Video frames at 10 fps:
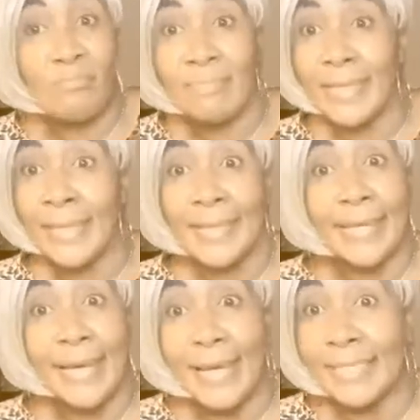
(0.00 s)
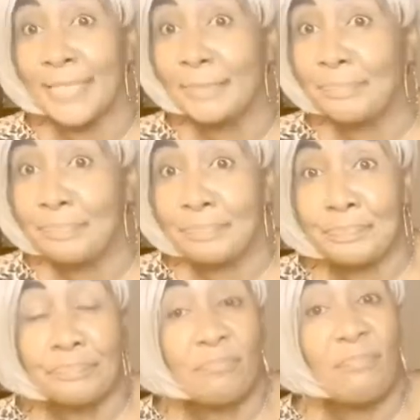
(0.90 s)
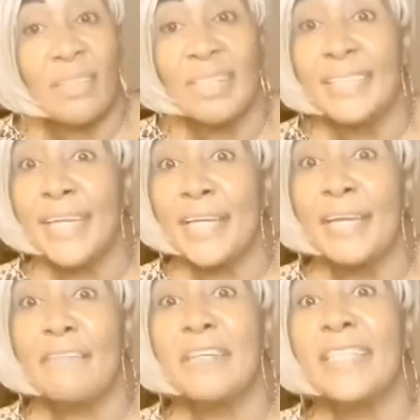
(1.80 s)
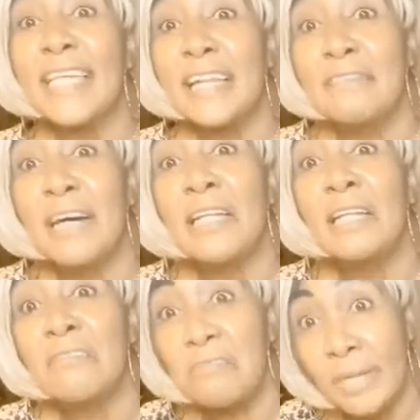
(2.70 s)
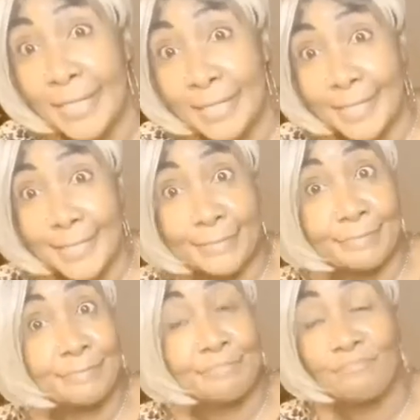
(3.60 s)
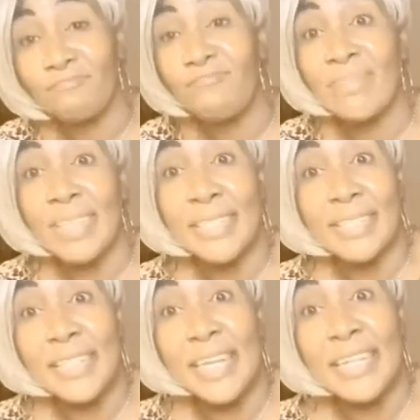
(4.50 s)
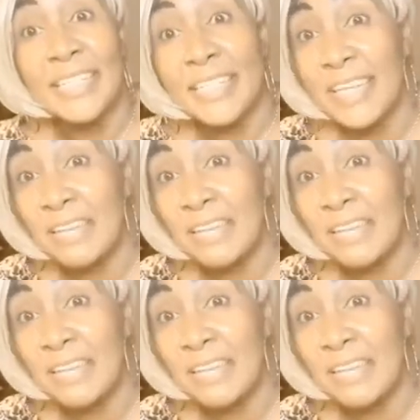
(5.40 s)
Guys, take care of yourself and loved ones. Stay safe.